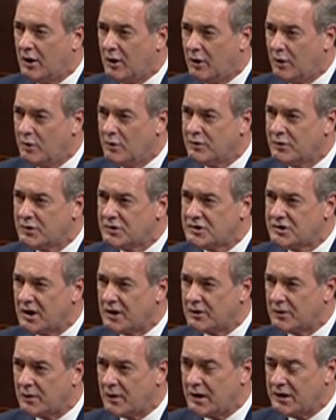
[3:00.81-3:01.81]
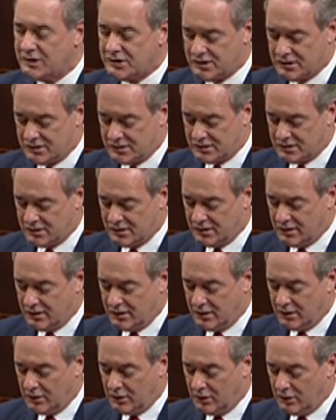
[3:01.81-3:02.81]
over generations.
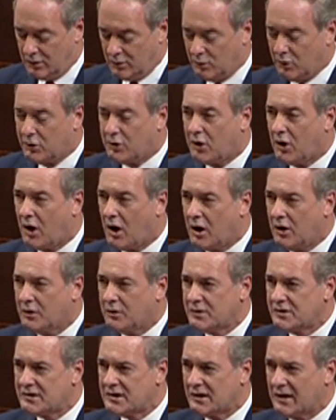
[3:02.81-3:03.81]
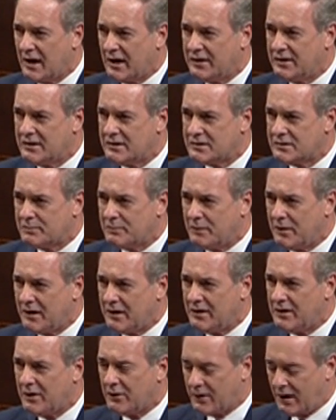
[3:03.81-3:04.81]
Will Congress let this
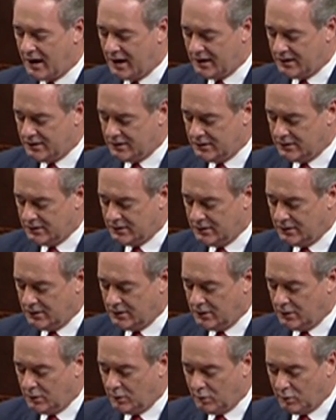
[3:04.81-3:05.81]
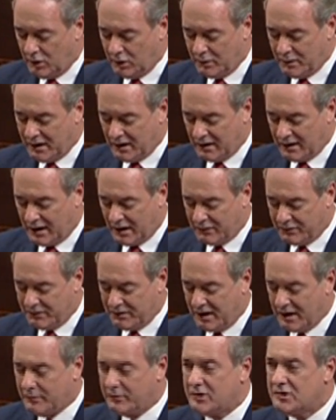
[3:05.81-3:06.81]
be their end? Will we allow
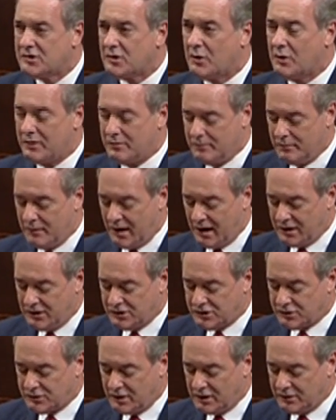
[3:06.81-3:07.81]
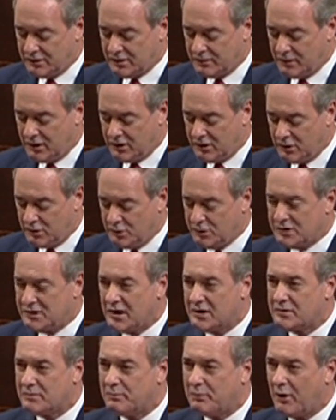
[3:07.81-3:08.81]
families on Main Street to be used
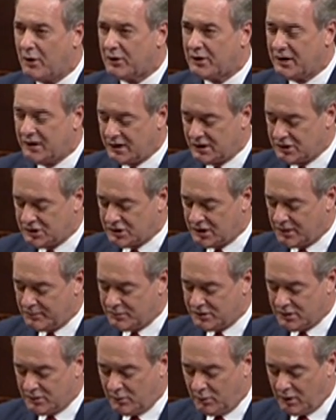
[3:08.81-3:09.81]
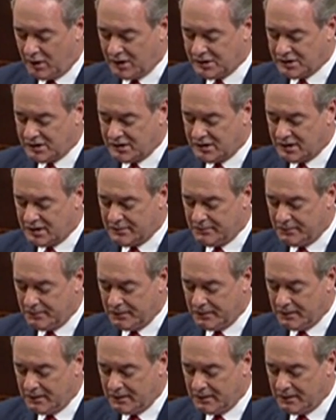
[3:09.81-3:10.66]
as bargaining chips in Washington?